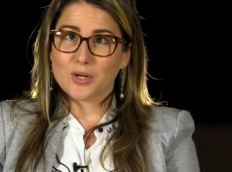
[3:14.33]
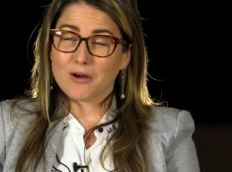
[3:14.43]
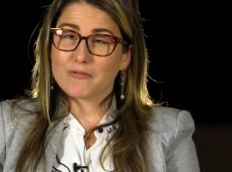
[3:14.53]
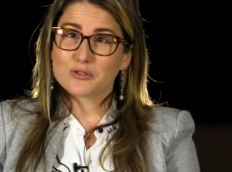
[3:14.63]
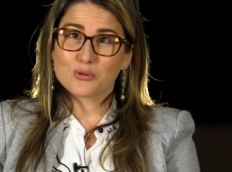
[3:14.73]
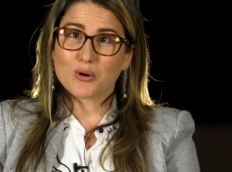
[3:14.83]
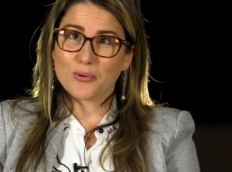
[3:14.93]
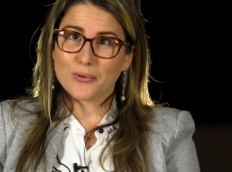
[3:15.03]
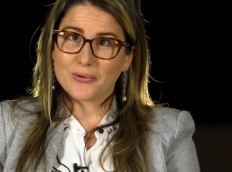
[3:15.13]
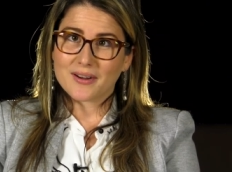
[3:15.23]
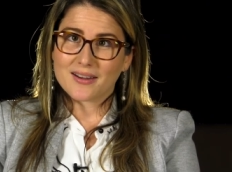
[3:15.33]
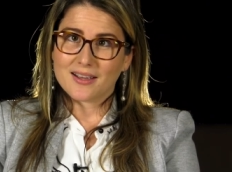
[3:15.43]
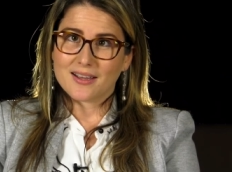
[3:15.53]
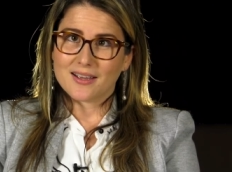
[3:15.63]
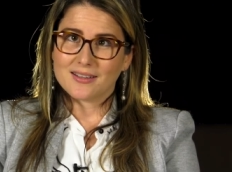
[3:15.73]
We love to cook
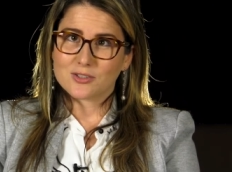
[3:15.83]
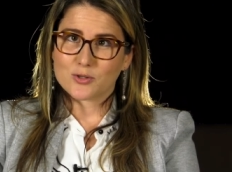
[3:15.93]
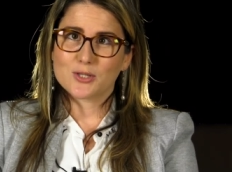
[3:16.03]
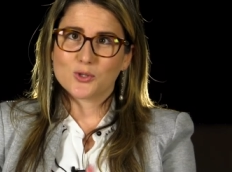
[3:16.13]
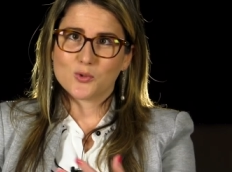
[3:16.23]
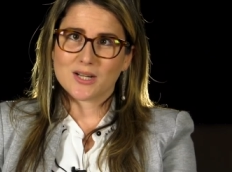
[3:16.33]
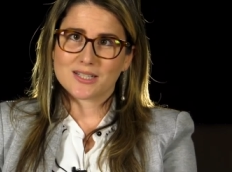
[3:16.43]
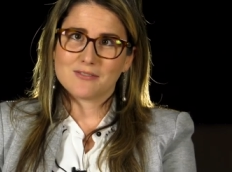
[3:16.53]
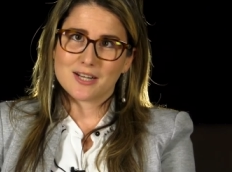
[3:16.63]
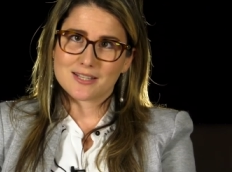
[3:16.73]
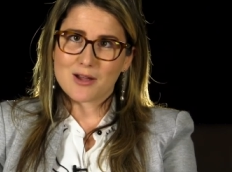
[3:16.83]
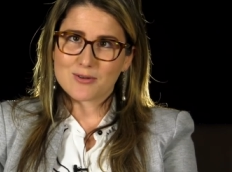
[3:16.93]
and try to do activities